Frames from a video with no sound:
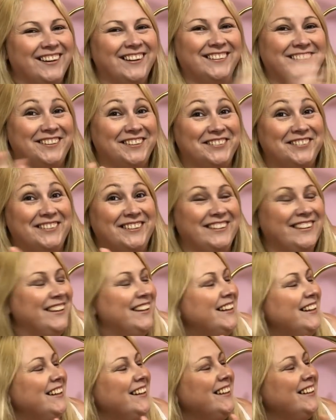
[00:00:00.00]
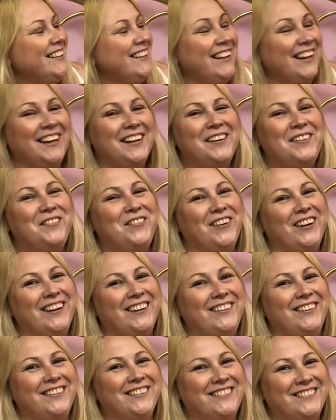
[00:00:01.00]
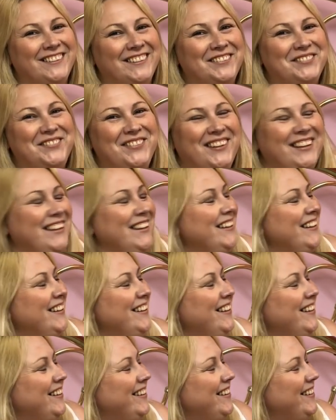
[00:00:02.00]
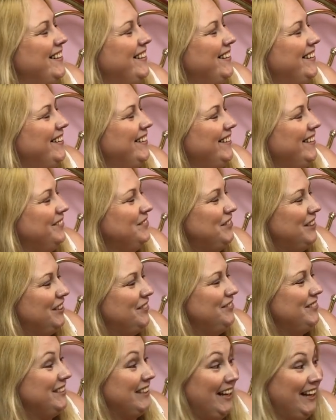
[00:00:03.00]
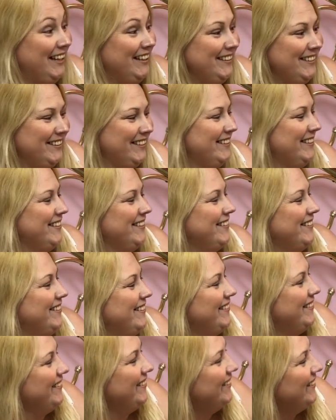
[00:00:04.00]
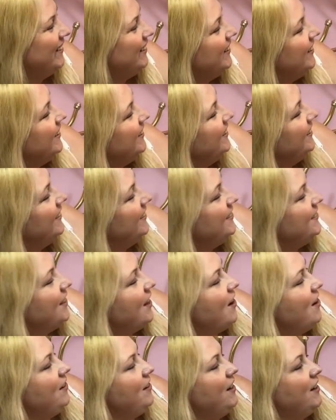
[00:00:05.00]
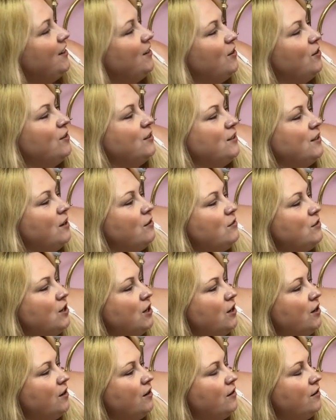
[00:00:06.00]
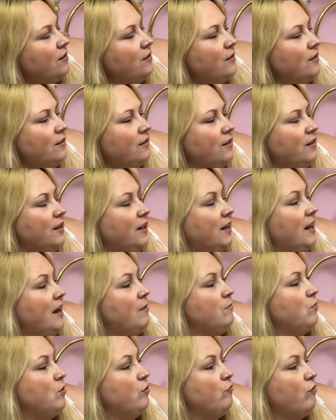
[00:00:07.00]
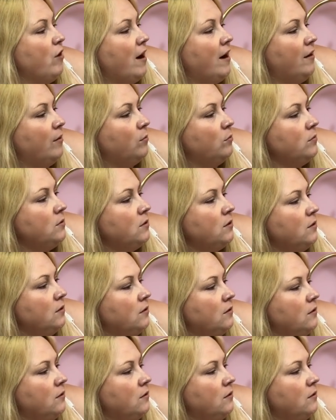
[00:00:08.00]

Sorry, that is freaking awesome. I'm so sad. So you can also turn the camera around.